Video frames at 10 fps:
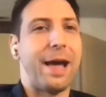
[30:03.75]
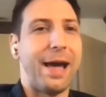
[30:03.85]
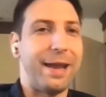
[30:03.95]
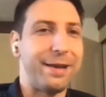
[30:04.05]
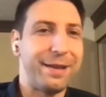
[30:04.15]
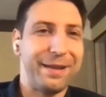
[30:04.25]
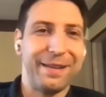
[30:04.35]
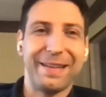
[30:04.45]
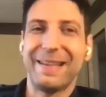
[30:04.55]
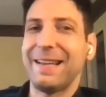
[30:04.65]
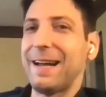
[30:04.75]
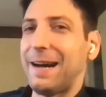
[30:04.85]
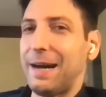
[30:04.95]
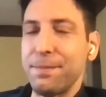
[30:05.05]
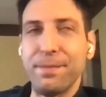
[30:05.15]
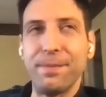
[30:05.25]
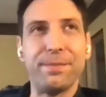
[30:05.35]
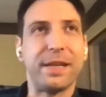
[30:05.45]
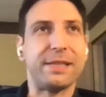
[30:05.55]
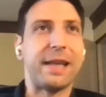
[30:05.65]
And so
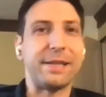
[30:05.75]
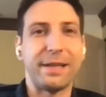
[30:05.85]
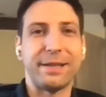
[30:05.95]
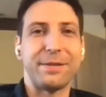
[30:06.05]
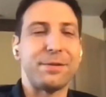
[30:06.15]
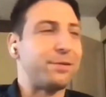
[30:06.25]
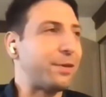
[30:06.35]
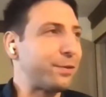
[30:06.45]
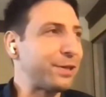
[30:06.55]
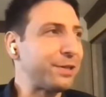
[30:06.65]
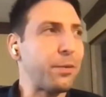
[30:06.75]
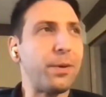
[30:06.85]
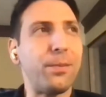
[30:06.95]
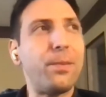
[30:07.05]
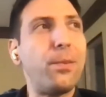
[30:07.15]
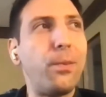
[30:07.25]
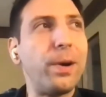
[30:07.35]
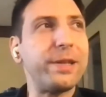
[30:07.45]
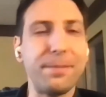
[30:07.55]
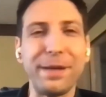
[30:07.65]
the question is like, well, what
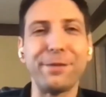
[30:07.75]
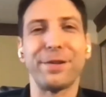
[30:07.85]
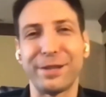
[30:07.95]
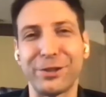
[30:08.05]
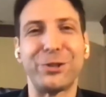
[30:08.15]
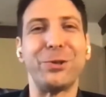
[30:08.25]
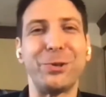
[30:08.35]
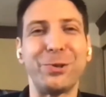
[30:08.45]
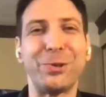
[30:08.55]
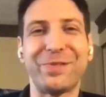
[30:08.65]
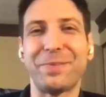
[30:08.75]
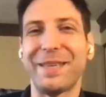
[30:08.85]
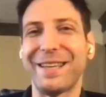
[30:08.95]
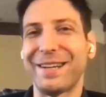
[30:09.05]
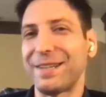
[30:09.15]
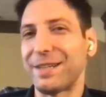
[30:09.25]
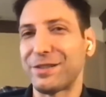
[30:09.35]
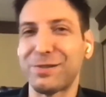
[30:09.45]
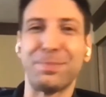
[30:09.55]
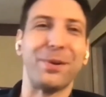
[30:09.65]
does it mean for like the shoes to be
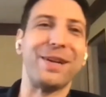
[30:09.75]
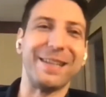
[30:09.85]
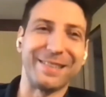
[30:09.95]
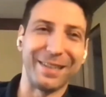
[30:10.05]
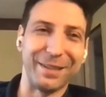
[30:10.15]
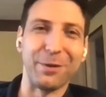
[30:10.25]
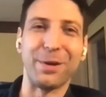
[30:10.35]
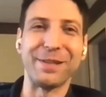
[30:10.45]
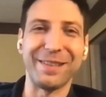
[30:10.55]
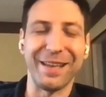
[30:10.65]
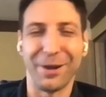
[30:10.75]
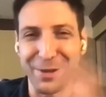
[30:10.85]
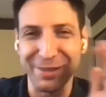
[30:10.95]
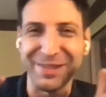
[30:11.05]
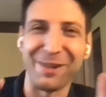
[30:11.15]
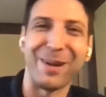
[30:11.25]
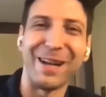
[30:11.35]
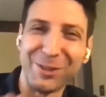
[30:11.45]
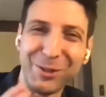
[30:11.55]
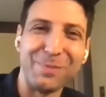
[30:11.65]
a spurious signal? Like, well, you say, oh, it's not
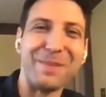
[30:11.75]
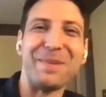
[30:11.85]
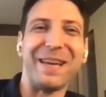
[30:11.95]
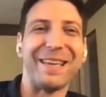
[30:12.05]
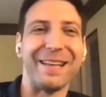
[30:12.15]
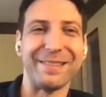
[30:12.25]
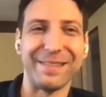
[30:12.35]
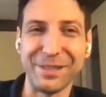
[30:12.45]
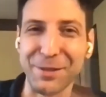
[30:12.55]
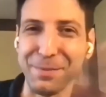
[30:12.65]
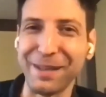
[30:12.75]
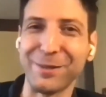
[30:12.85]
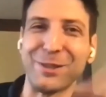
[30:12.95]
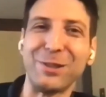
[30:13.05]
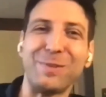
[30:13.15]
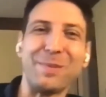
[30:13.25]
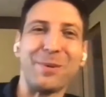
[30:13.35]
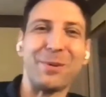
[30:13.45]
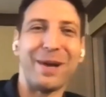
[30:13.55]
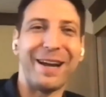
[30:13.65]
right. You shouldn't be making the decision based on what shoes
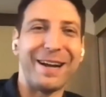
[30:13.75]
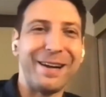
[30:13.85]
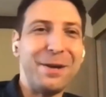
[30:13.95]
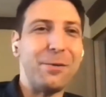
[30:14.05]
people wear.